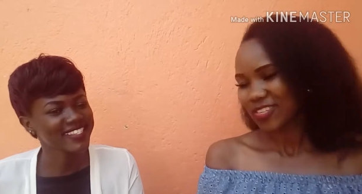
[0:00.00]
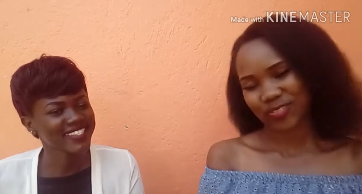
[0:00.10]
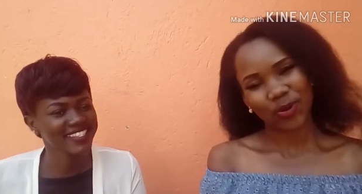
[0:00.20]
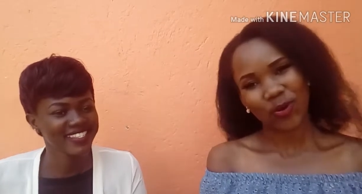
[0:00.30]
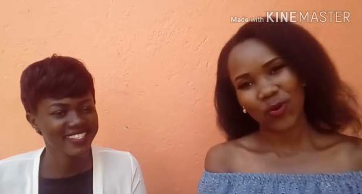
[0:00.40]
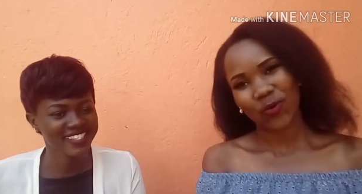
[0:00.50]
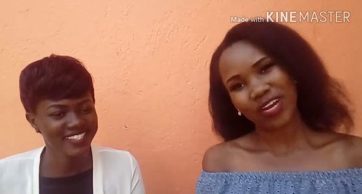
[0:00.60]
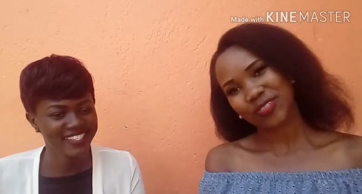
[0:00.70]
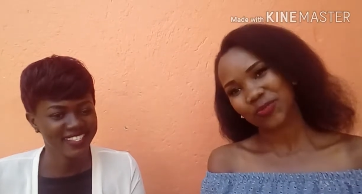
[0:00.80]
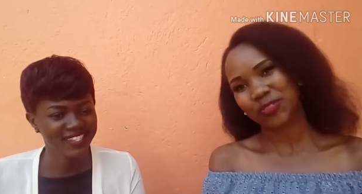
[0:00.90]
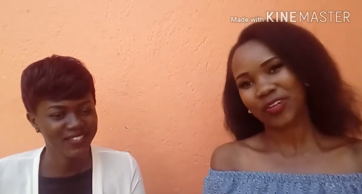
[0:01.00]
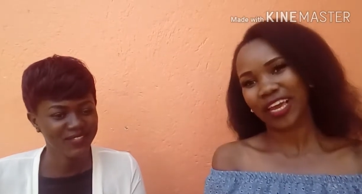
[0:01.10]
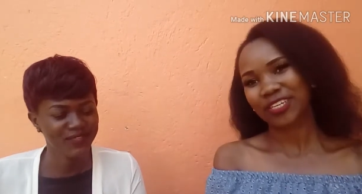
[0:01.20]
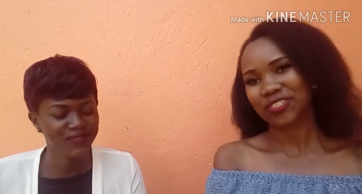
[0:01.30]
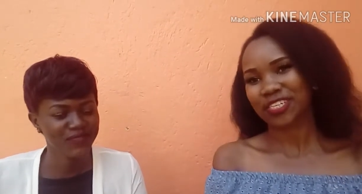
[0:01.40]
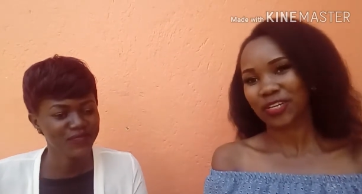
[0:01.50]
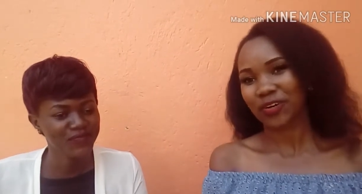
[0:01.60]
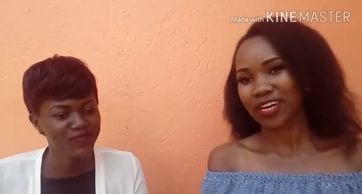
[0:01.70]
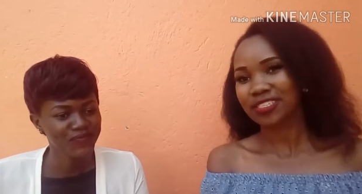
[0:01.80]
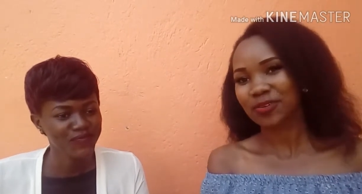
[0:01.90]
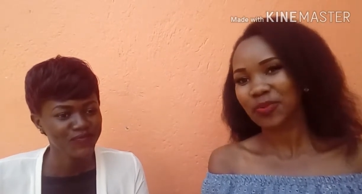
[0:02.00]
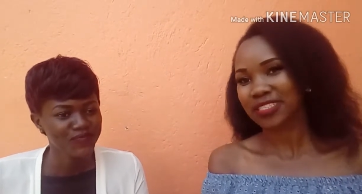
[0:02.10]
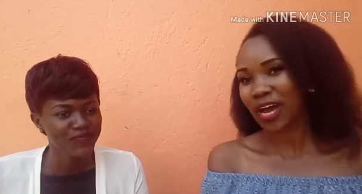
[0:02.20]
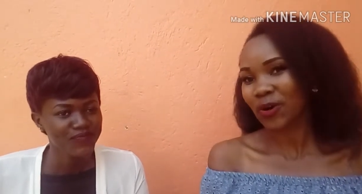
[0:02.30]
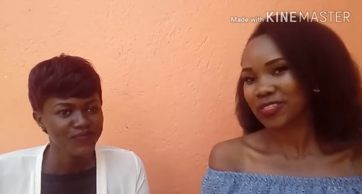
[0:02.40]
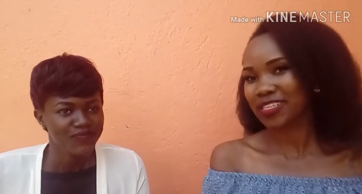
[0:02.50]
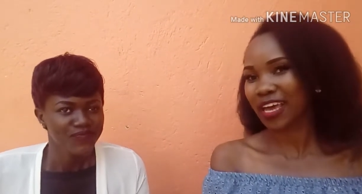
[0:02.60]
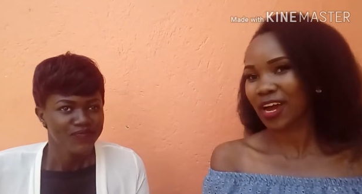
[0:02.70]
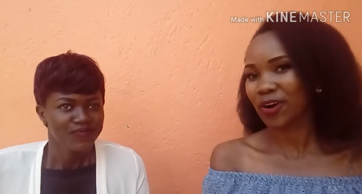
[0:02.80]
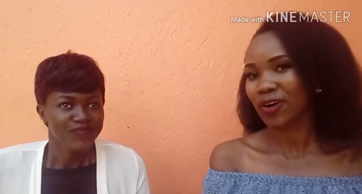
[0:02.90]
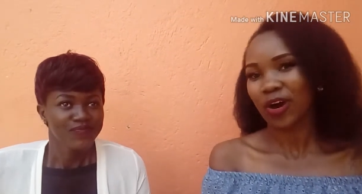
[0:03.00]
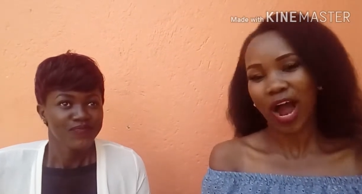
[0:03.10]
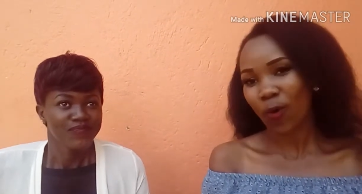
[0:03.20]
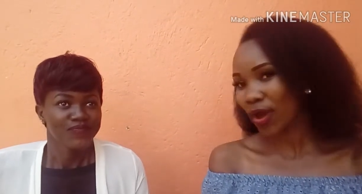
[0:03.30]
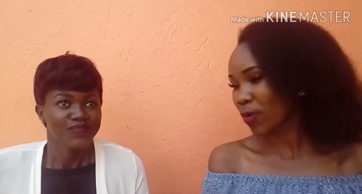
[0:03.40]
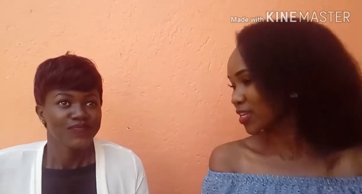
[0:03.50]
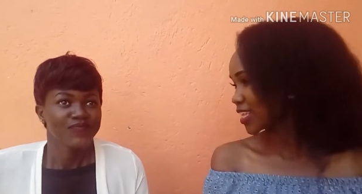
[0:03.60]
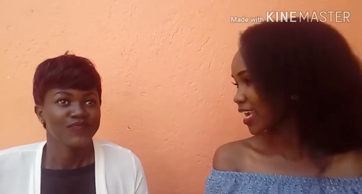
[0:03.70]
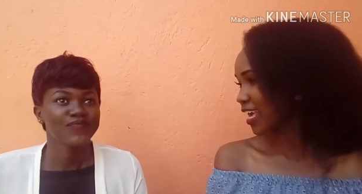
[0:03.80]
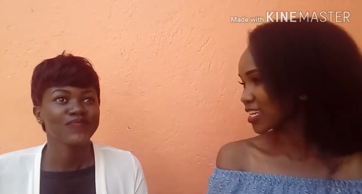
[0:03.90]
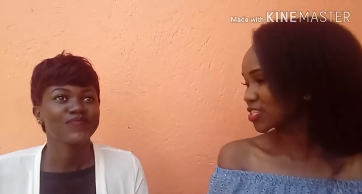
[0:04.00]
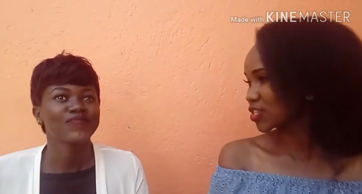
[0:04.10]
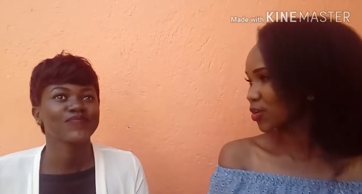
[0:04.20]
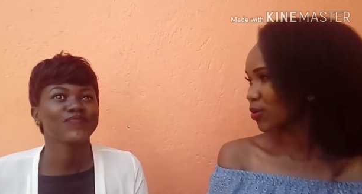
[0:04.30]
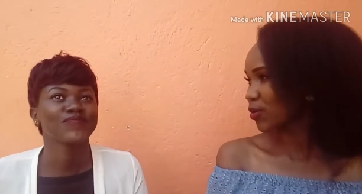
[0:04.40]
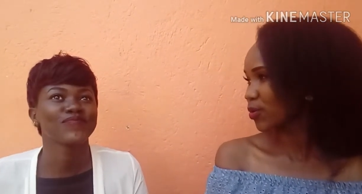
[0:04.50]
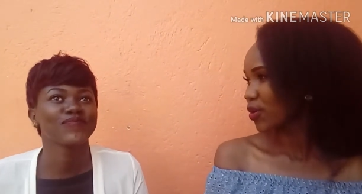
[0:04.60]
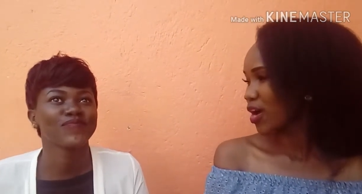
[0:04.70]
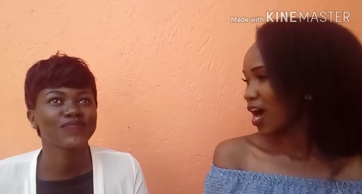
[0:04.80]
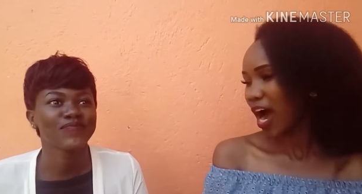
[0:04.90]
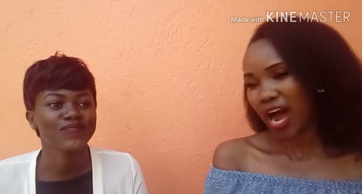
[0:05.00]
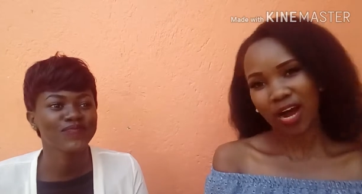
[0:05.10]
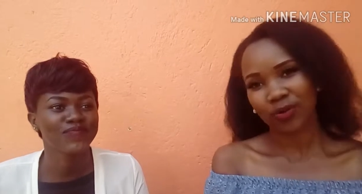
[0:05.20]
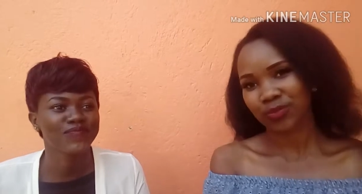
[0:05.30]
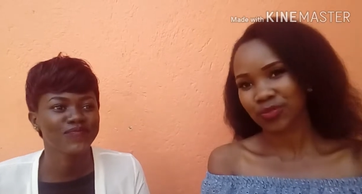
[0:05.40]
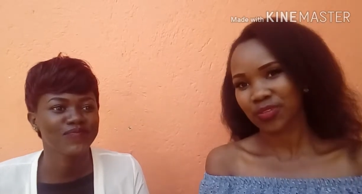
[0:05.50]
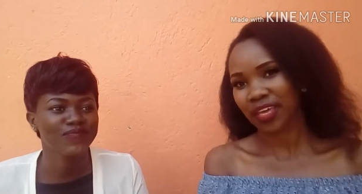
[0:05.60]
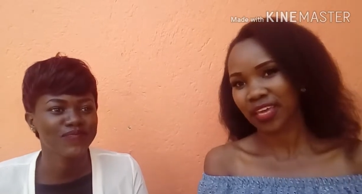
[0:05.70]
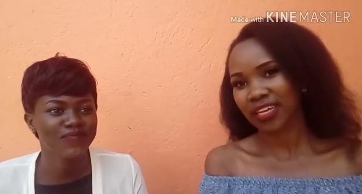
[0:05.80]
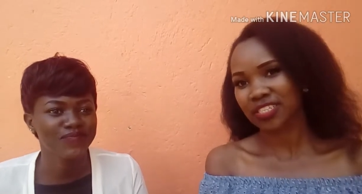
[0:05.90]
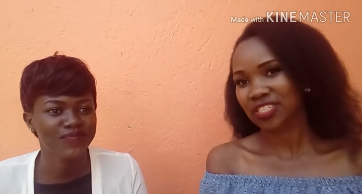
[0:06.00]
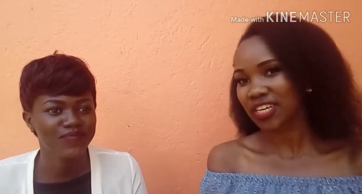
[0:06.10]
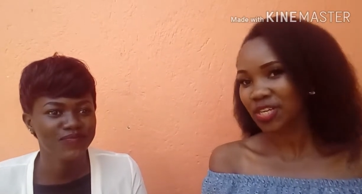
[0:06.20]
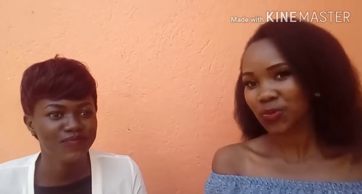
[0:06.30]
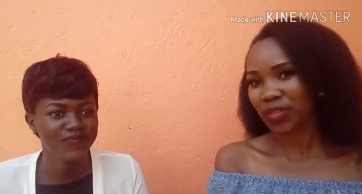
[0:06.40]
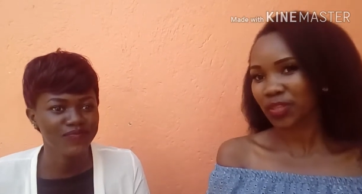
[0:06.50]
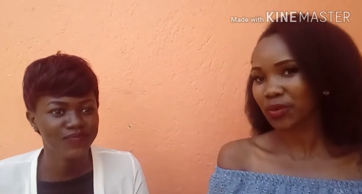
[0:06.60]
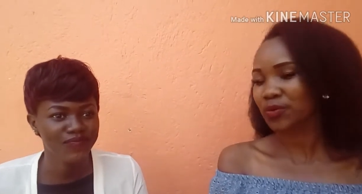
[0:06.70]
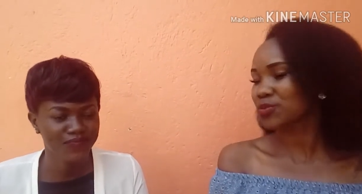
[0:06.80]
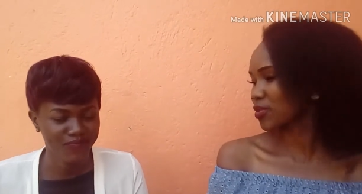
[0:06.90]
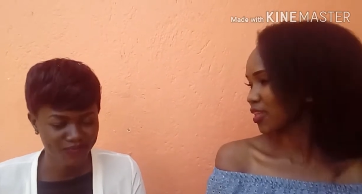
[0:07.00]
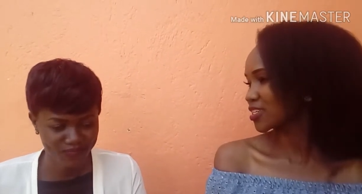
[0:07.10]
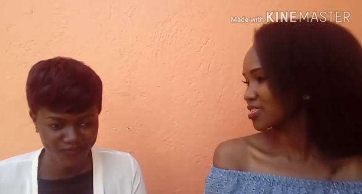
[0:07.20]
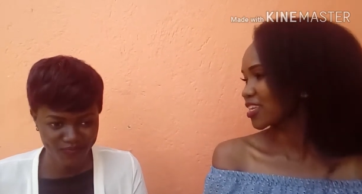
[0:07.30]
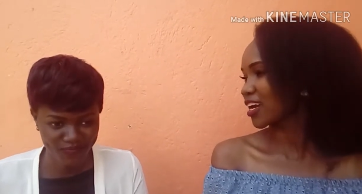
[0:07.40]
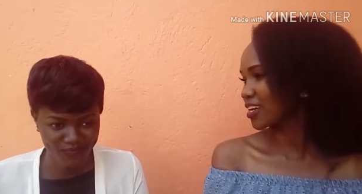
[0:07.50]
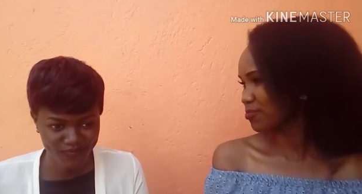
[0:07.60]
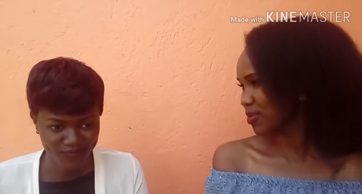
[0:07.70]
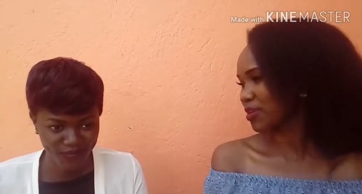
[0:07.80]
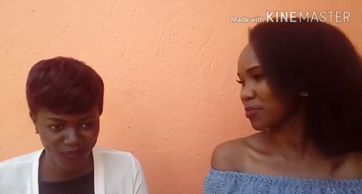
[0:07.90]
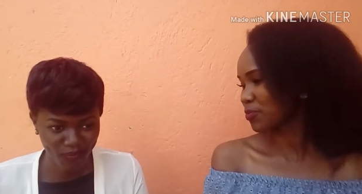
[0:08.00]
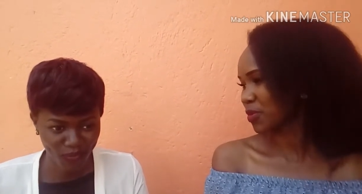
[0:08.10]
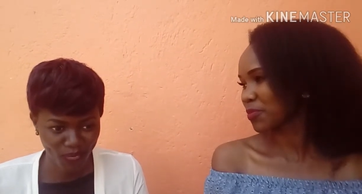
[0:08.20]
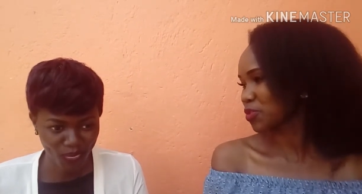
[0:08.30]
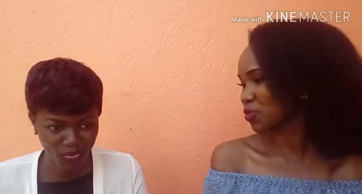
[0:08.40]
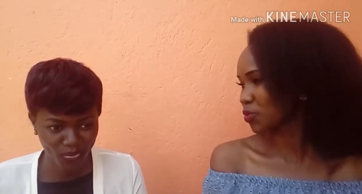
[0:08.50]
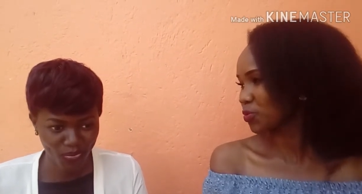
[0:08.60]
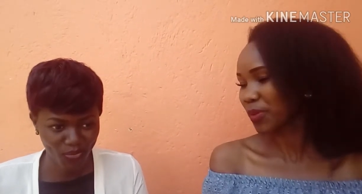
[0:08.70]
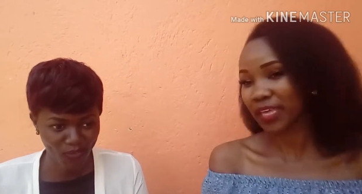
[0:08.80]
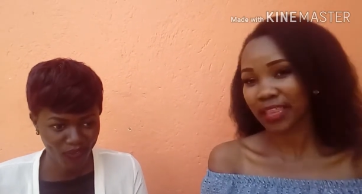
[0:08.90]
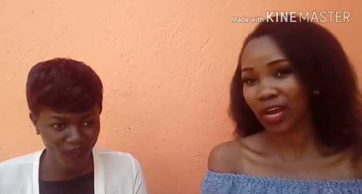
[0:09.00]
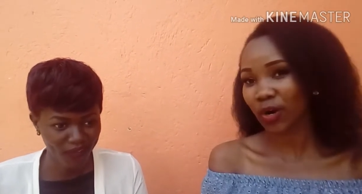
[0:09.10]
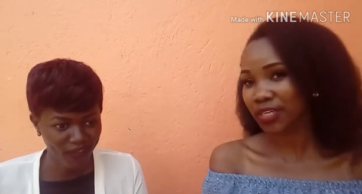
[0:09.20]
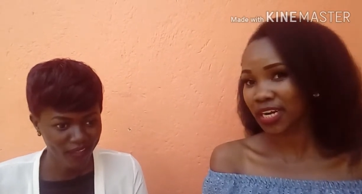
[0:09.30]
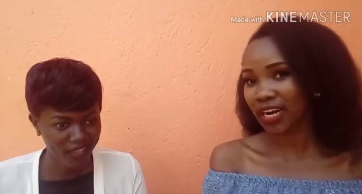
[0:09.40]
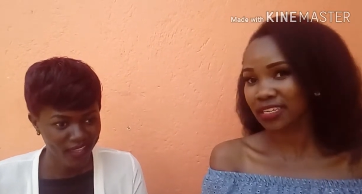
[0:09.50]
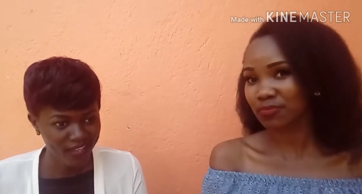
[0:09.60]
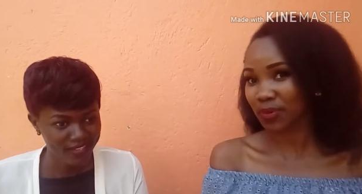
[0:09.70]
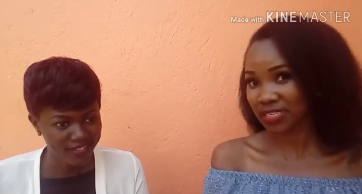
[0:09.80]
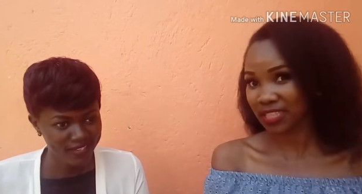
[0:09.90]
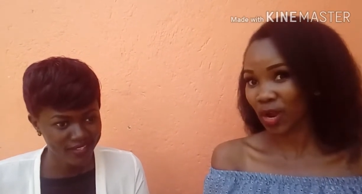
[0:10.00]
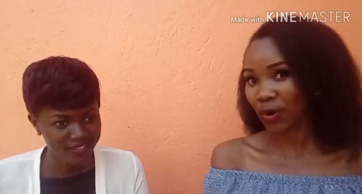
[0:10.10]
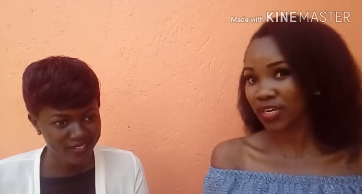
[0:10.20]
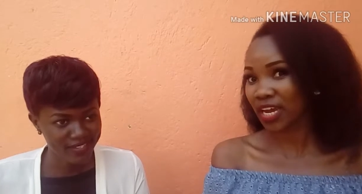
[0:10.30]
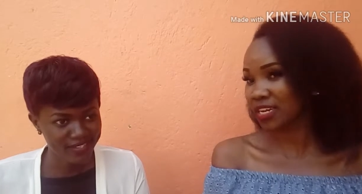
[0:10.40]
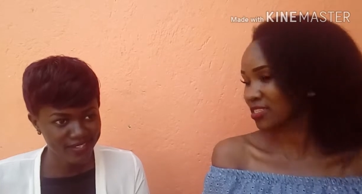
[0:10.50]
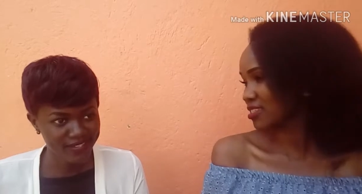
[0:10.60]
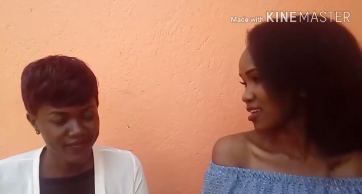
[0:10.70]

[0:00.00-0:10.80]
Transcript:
Speaker 1: So what would you like to tell your customers out there? Where will they get you? how do they get in touch with you so that they can be able maybe to make their orders, place their orders,